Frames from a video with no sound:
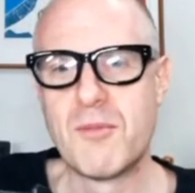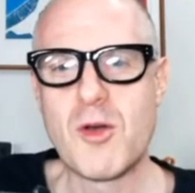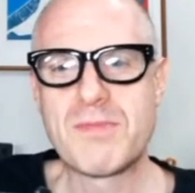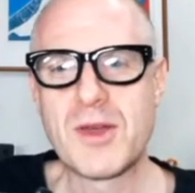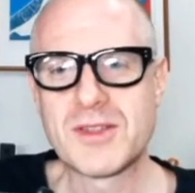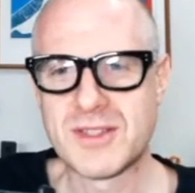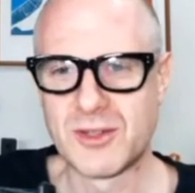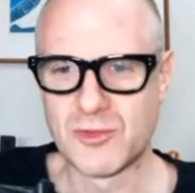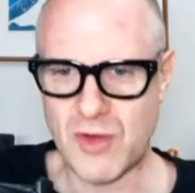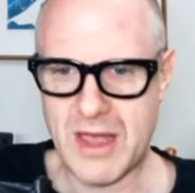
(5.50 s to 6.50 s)
more
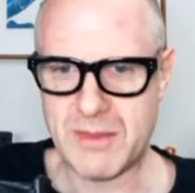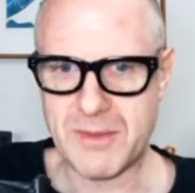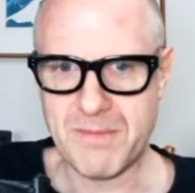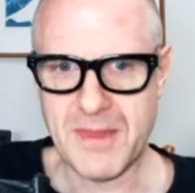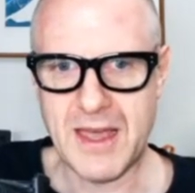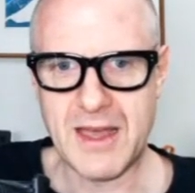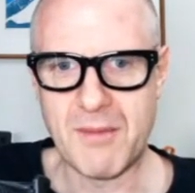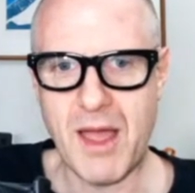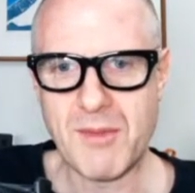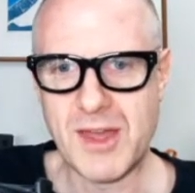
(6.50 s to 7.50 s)
personal drama.
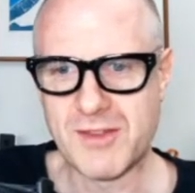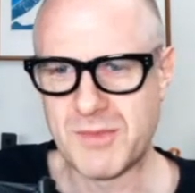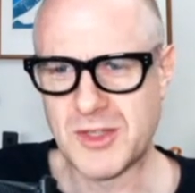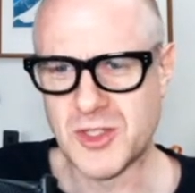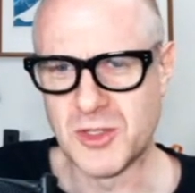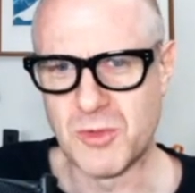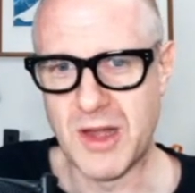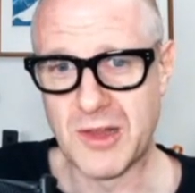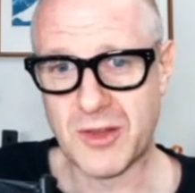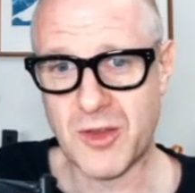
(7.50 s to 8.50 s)
I might have mentioned a
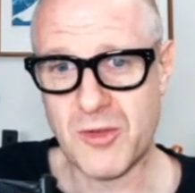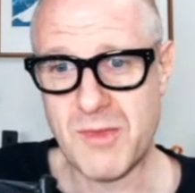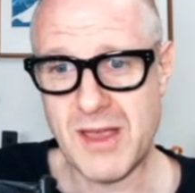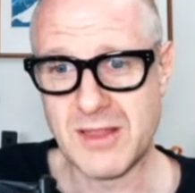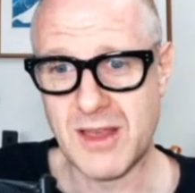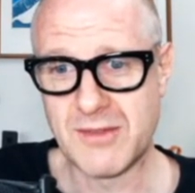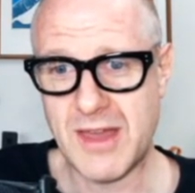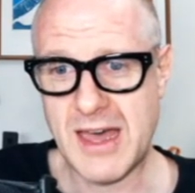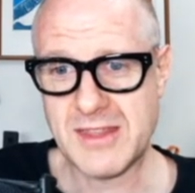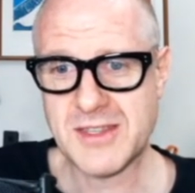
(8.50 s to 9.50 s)
while ago, my love,
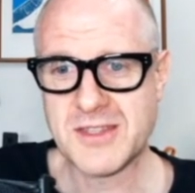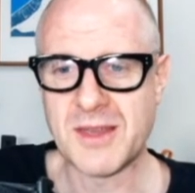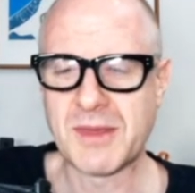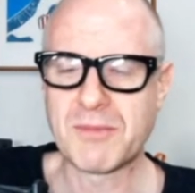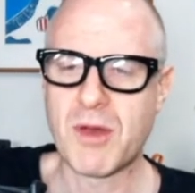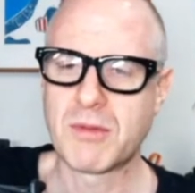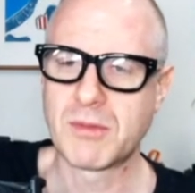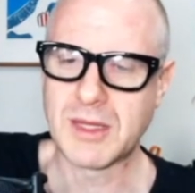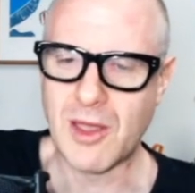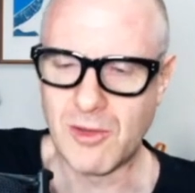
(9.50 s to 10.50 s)
this is something
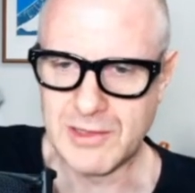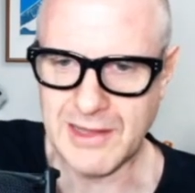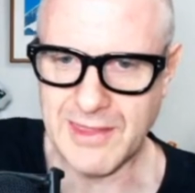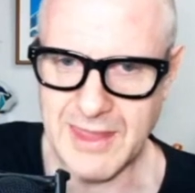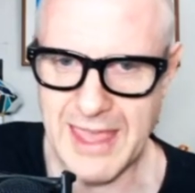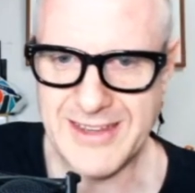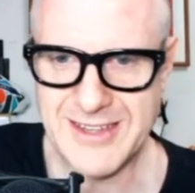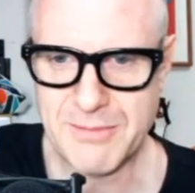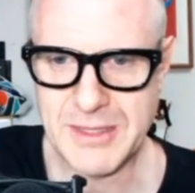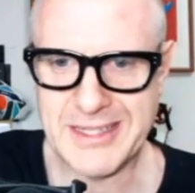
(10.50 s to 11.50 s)
probably only the
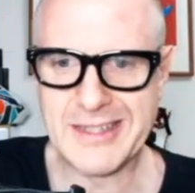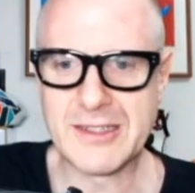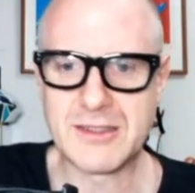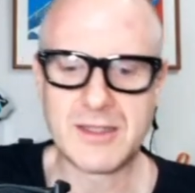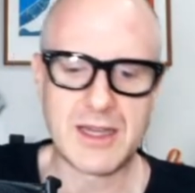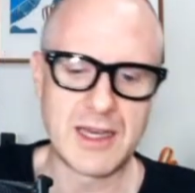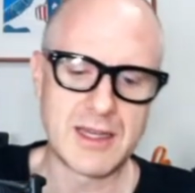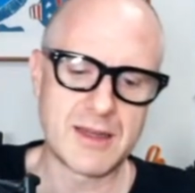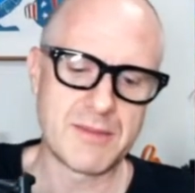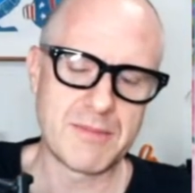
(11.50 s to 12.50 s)
Antipodean,
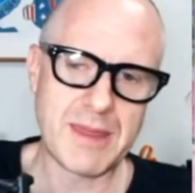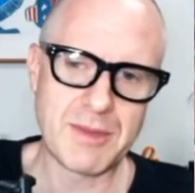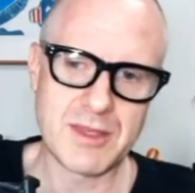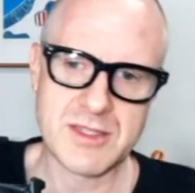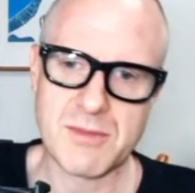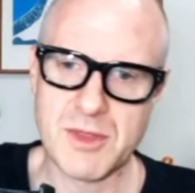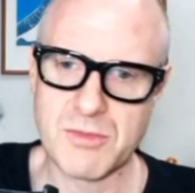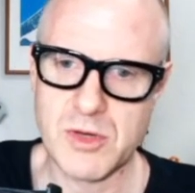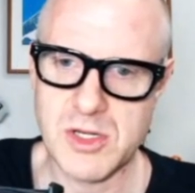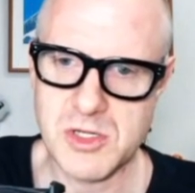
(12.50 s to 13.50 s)
maybe some of the
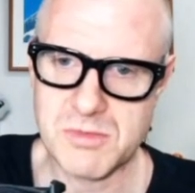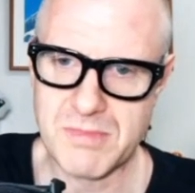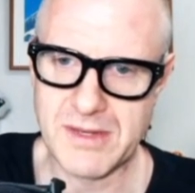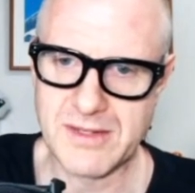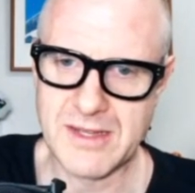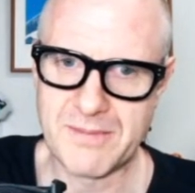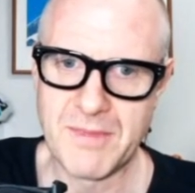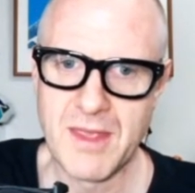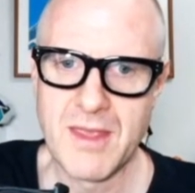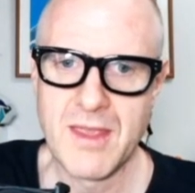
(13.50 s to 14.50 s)
British, but
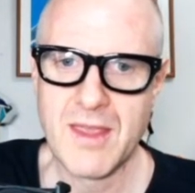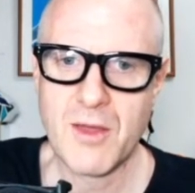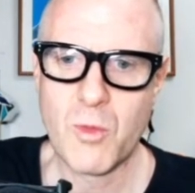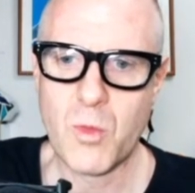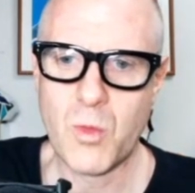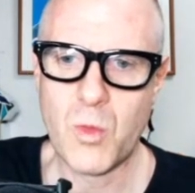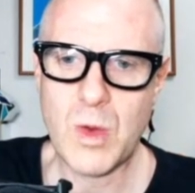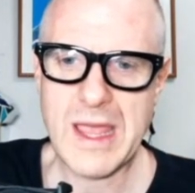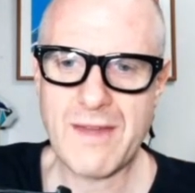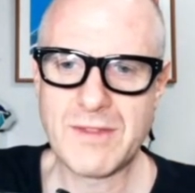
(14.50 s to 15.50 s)

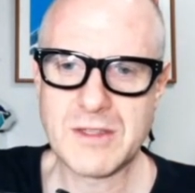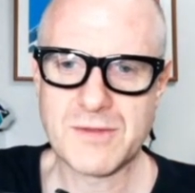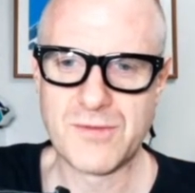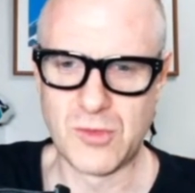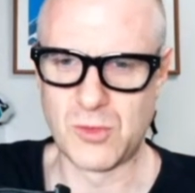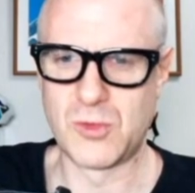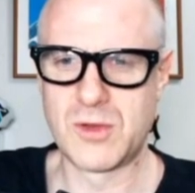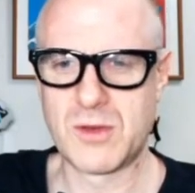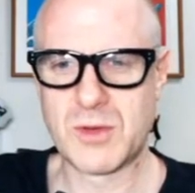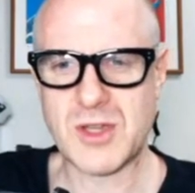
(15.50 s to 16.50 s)
we have this food,
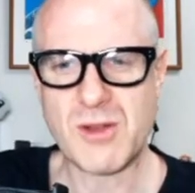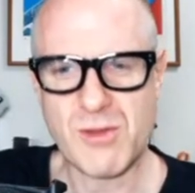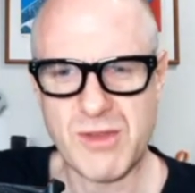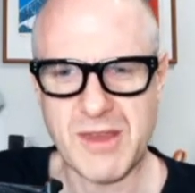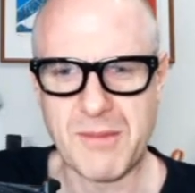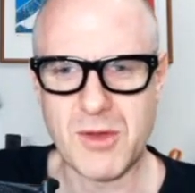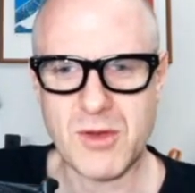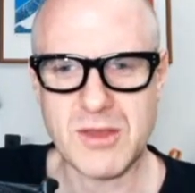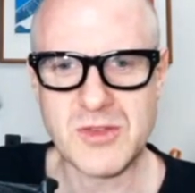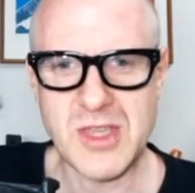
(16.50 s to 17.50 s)
which I don't think
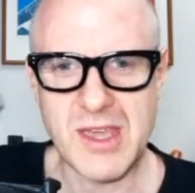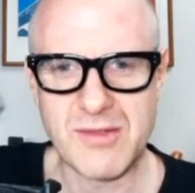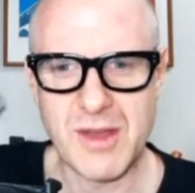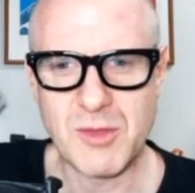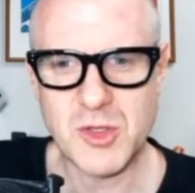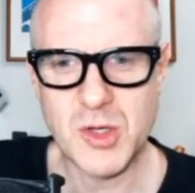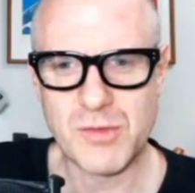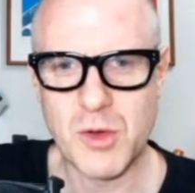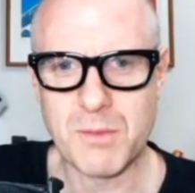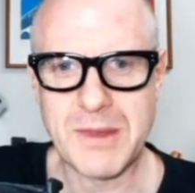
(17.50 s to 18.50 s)
Americans have. I'm not sure
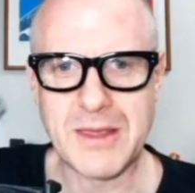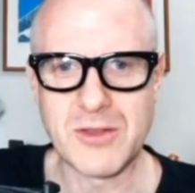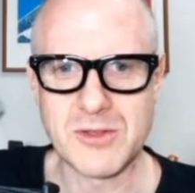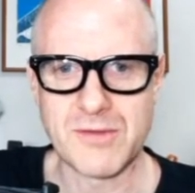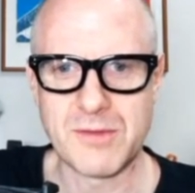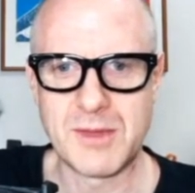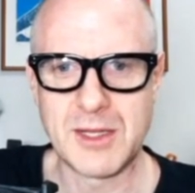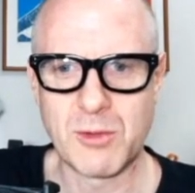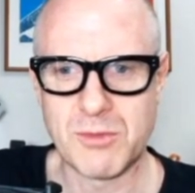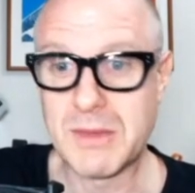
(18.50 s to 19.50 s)
if Europeans are
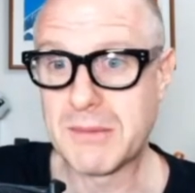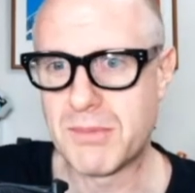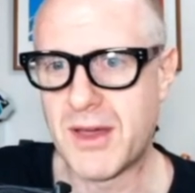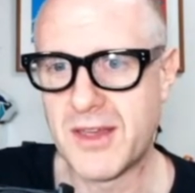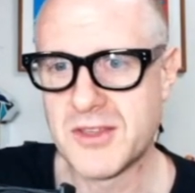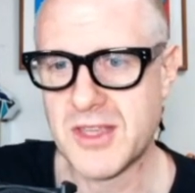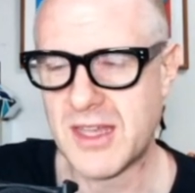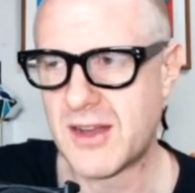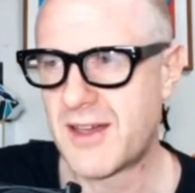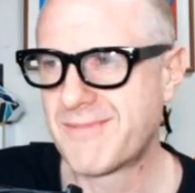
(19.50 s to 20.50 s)
familiar with meat pies.
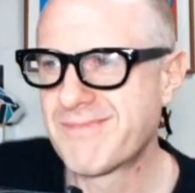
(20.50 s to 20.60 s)
And